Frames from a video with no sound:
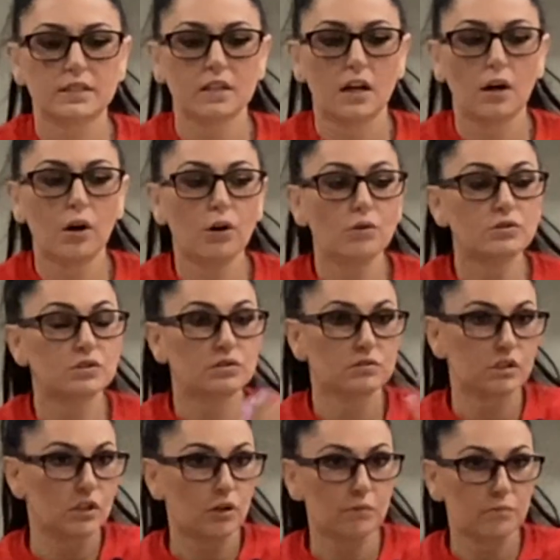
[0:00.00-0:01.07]
say, oh,
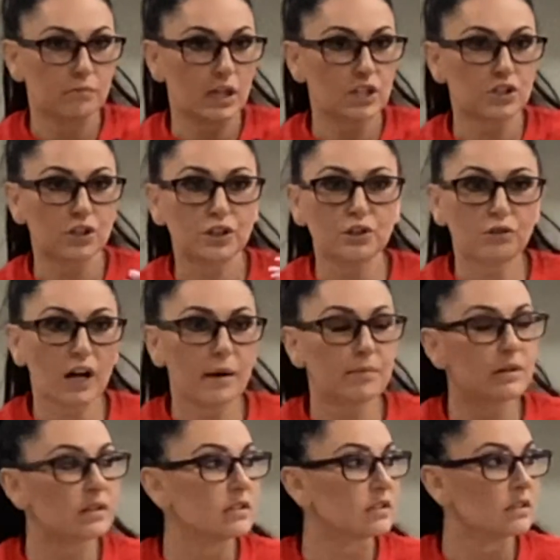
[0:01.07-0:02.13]
make sure you
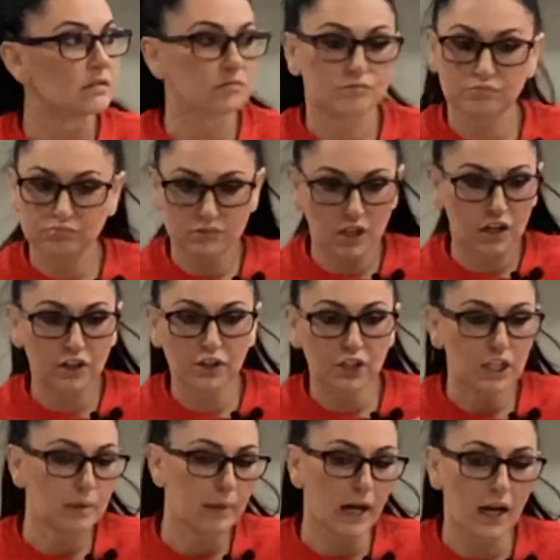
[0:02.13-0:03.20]
grab a
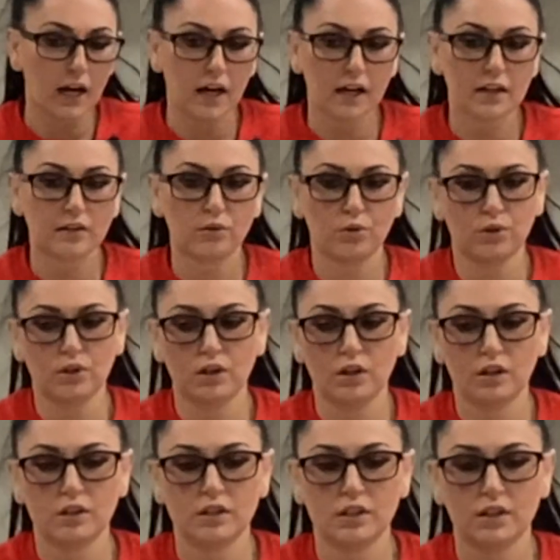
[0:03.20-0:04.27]
goodie bag,
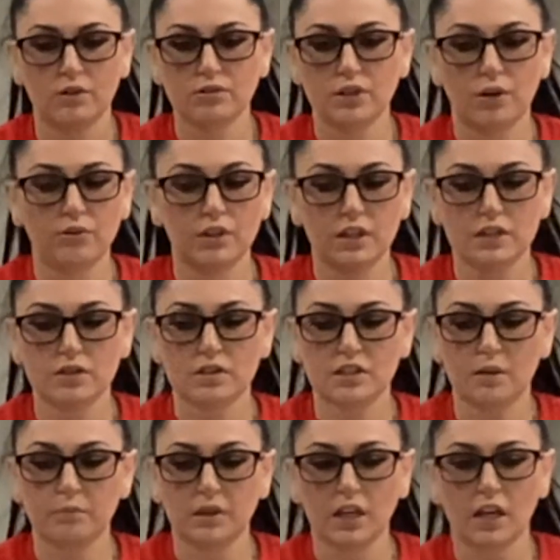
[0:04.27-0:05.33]
or, donuts or
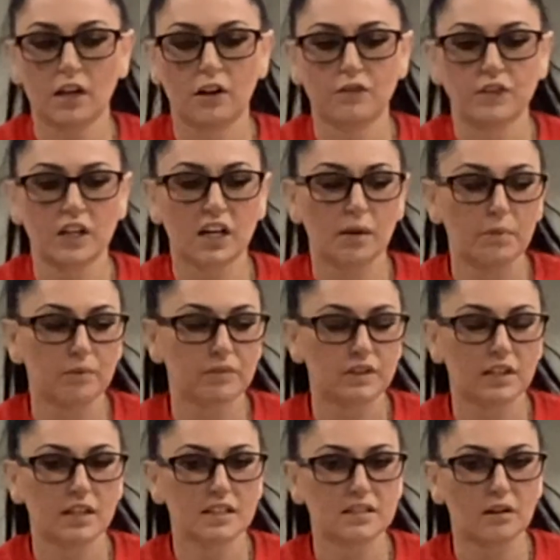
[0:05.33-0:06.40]
something. Or if they come in
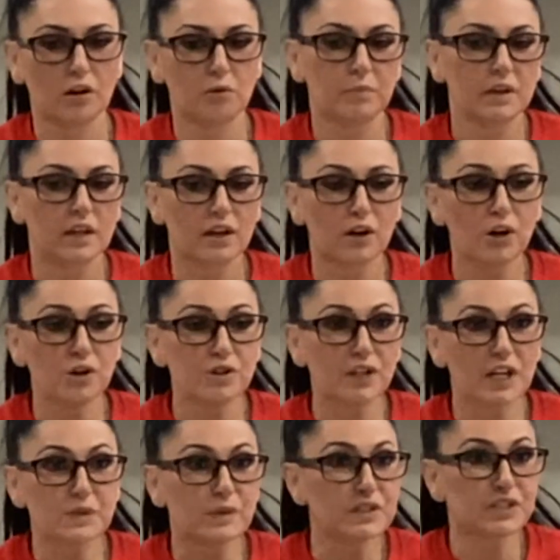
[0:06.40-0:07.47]
with kids, I'll be like, oh, do you
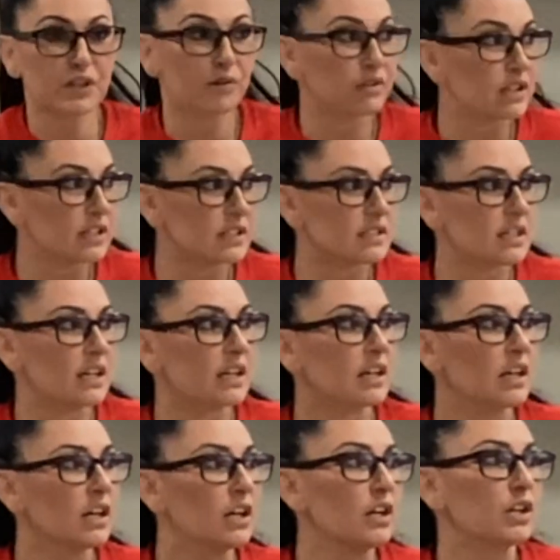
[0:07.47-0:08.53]
guys want donuts? Like,
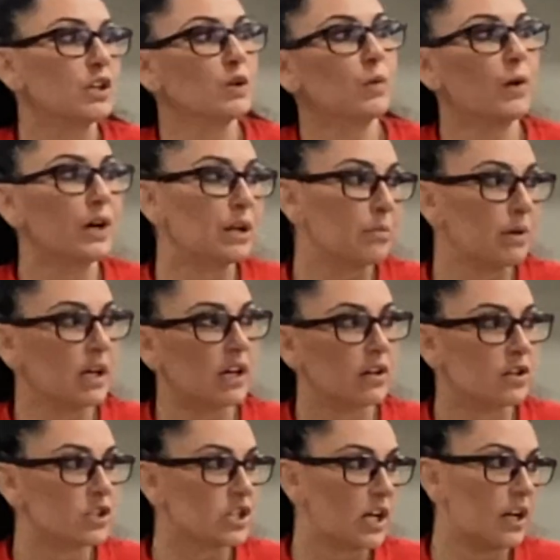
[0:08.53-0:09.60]
you want to be
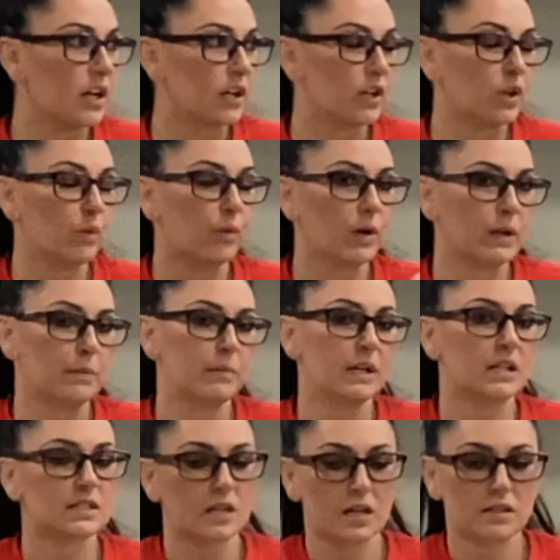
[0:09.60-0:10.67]
energetic, you want to
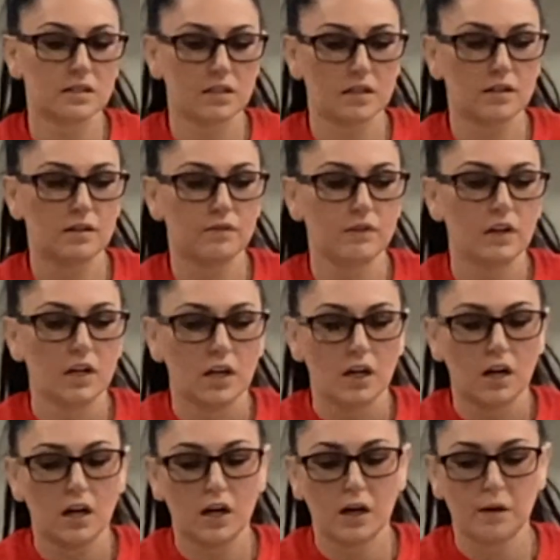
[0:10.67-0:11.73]
be attentive,
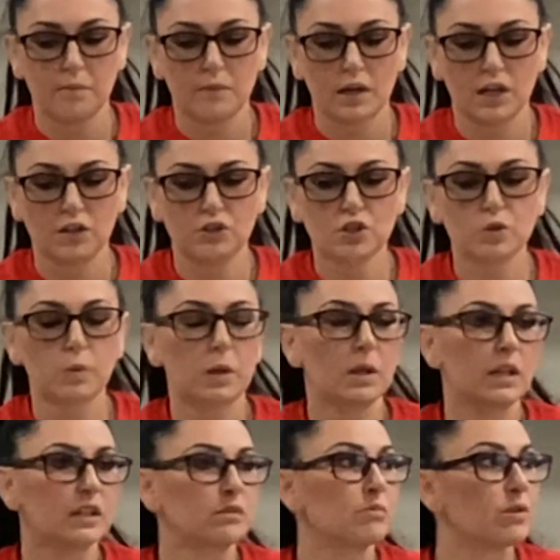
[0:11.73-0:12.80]
and you just want to
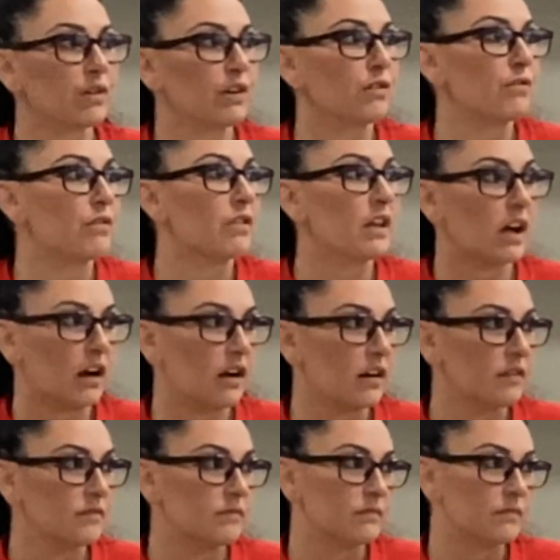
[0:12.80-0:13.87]
let them know that you're there.